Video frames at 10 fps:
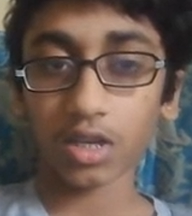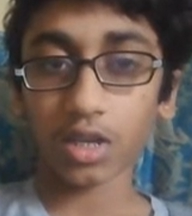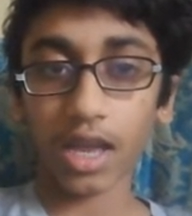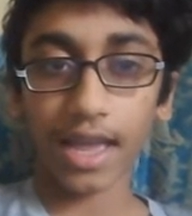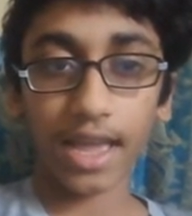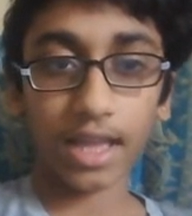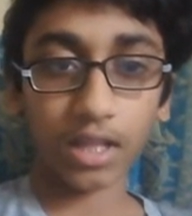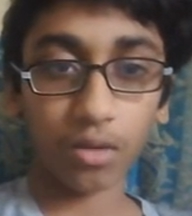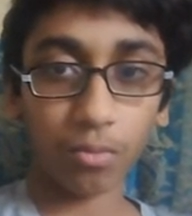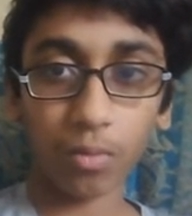
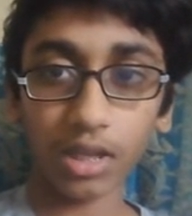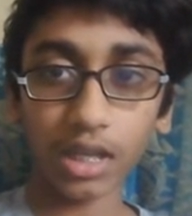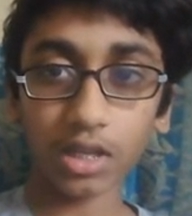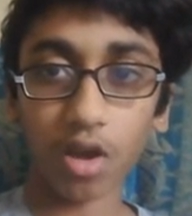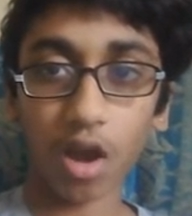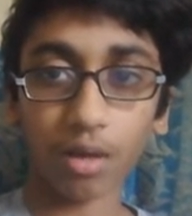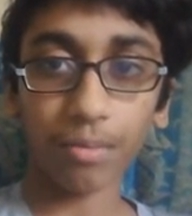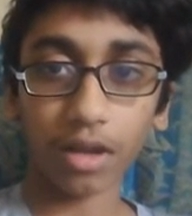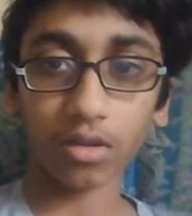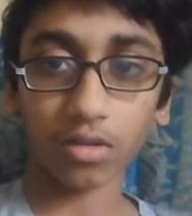And we need to talk
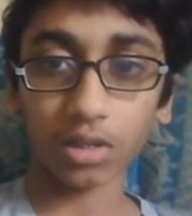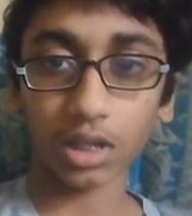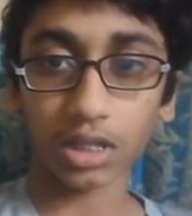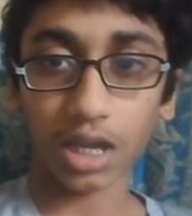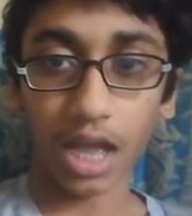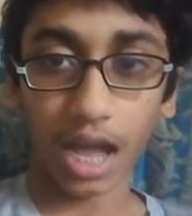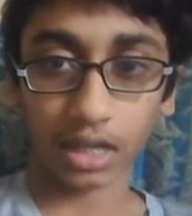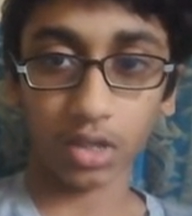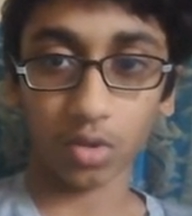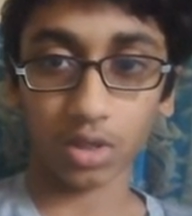about the
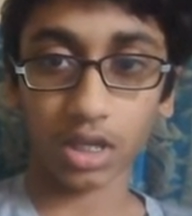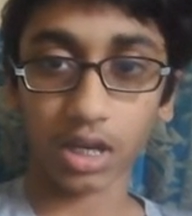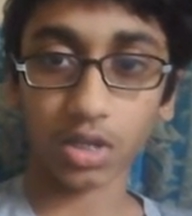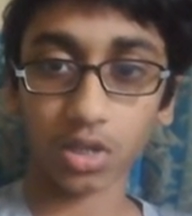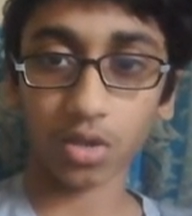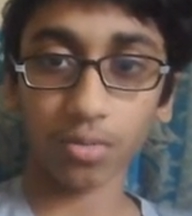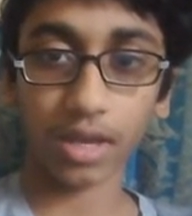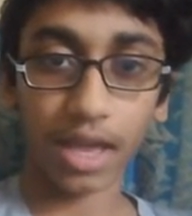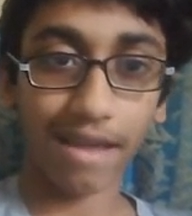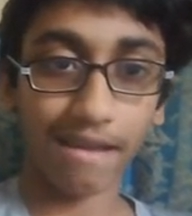diagonals here. So
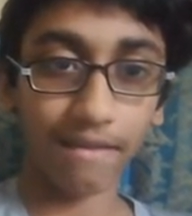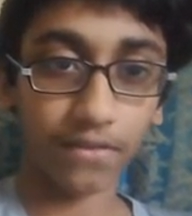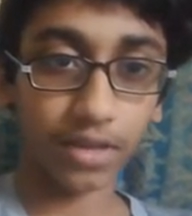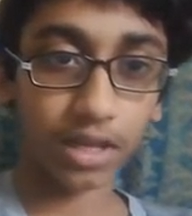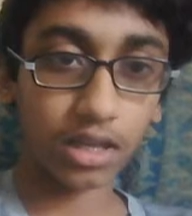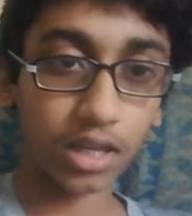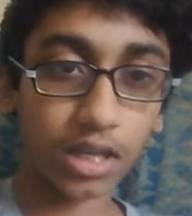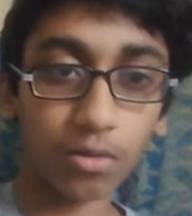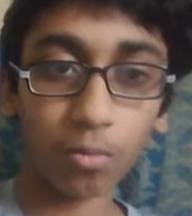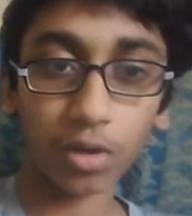we have
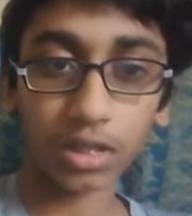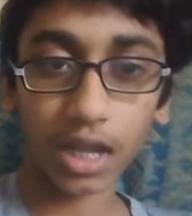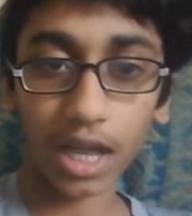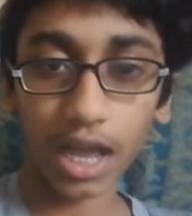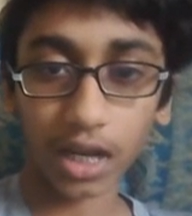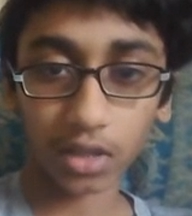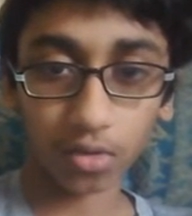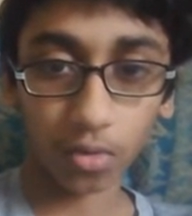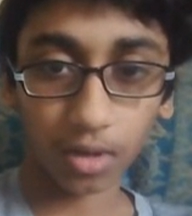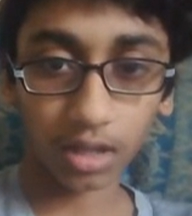one
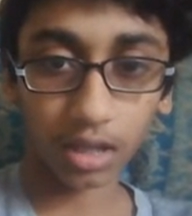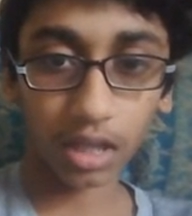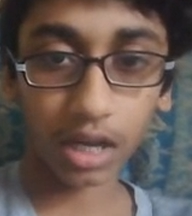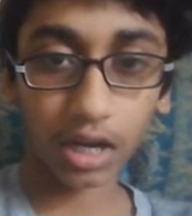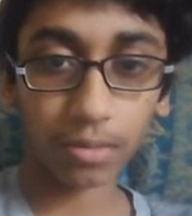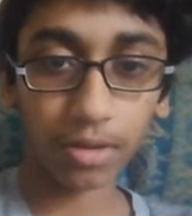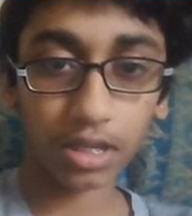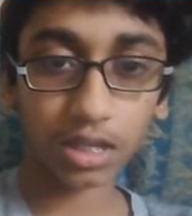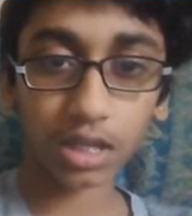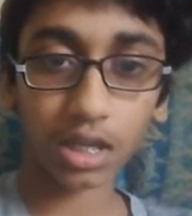diagonal going there,
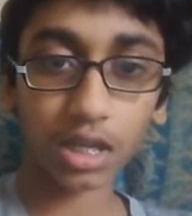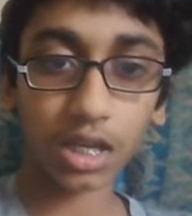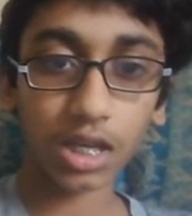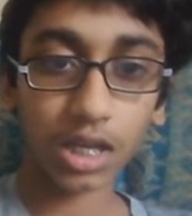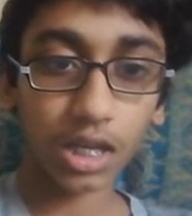basically.